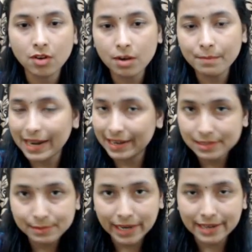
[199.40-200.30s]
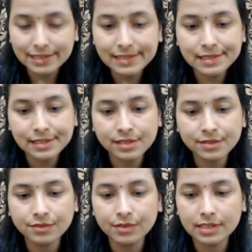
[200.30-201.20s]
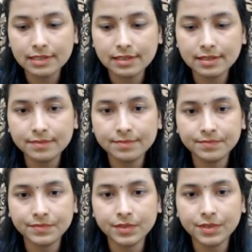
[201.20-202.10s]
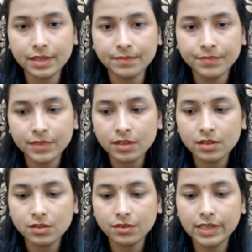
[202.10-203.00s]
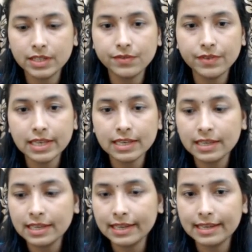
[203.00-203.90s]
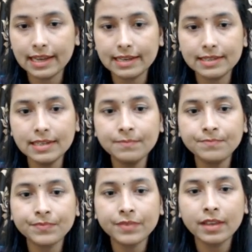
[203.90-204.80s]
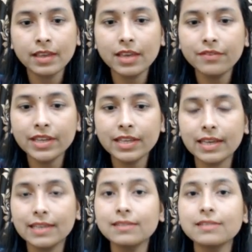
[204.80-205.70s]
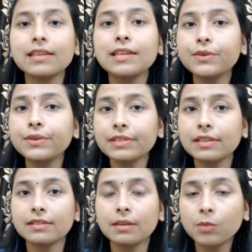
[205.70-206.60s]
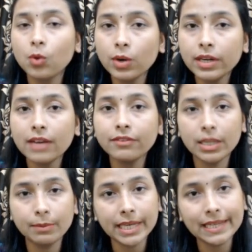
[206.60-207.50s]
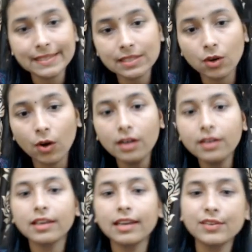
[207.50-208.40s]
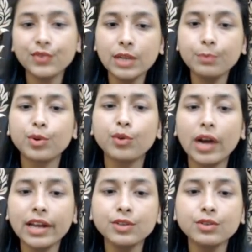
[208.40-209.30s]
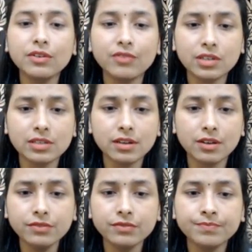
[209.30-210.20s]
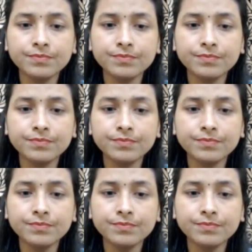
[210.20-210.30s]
or minus version. Okay, so when you will hit enter, if in case in your system conda will be installed, it will provide you the version of